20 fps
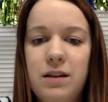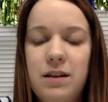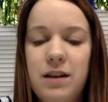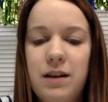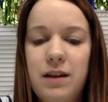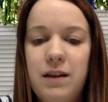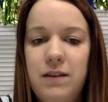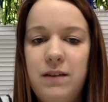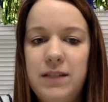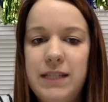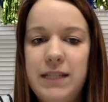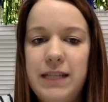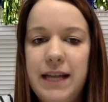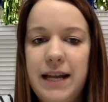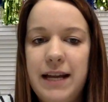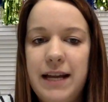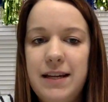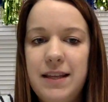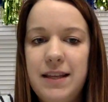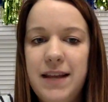Give you a
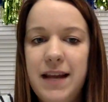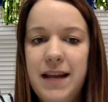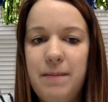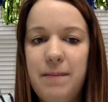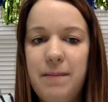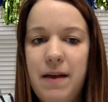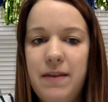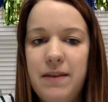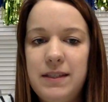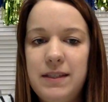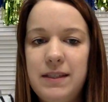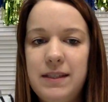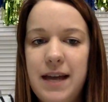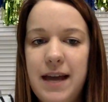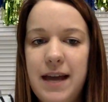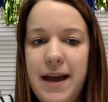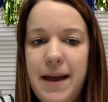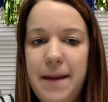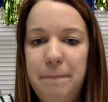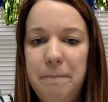second to think about this
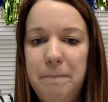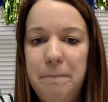time.